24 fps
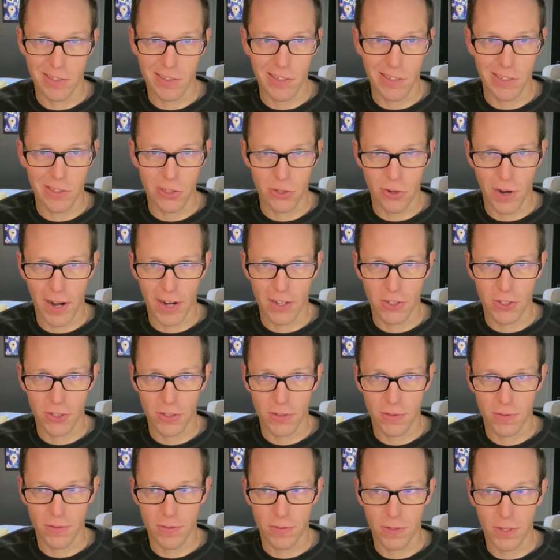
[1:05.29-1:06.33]

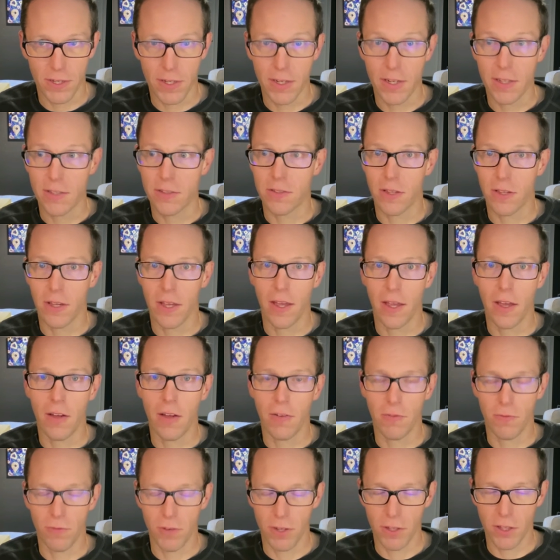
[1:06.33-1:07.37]
interaction. And it's
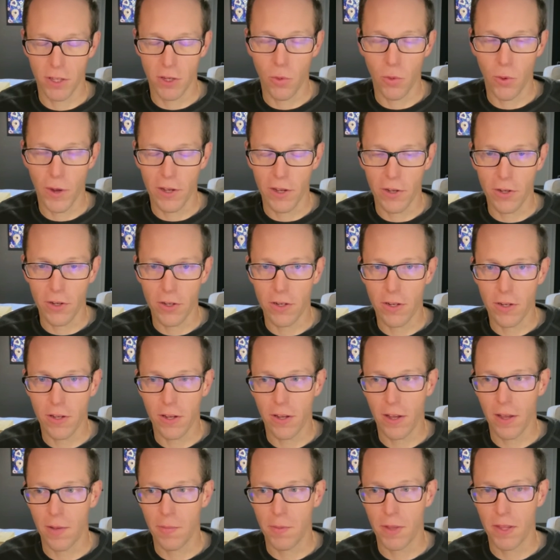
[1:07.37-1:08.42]
really quite good
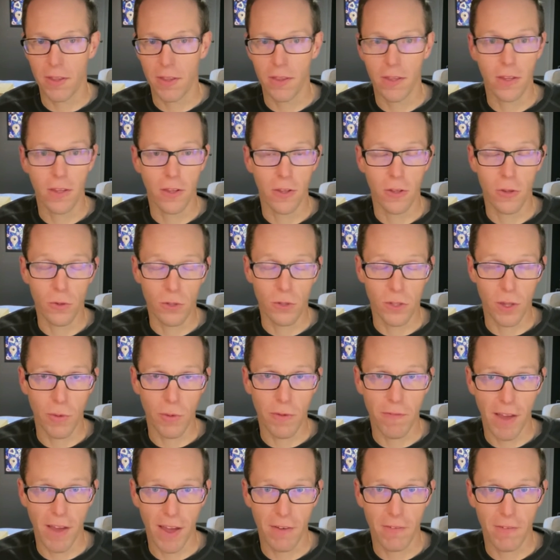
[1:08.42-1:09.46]
in the use that
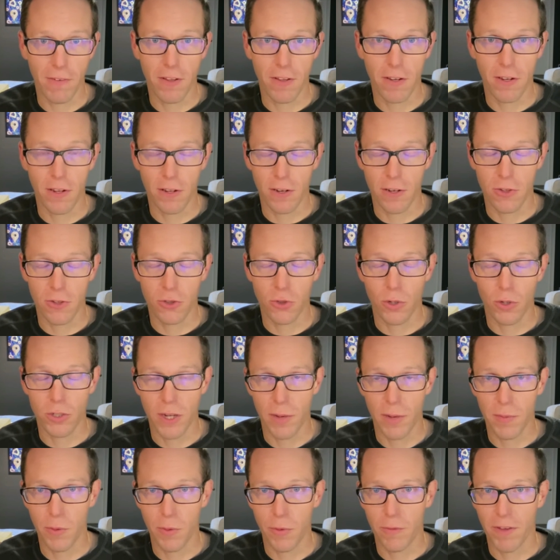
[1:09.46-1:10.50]
we've had of it in the short
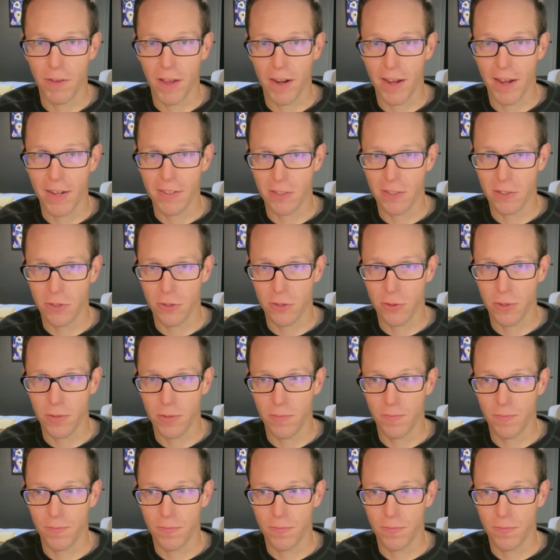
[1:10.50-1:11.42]
time that we've had access to it.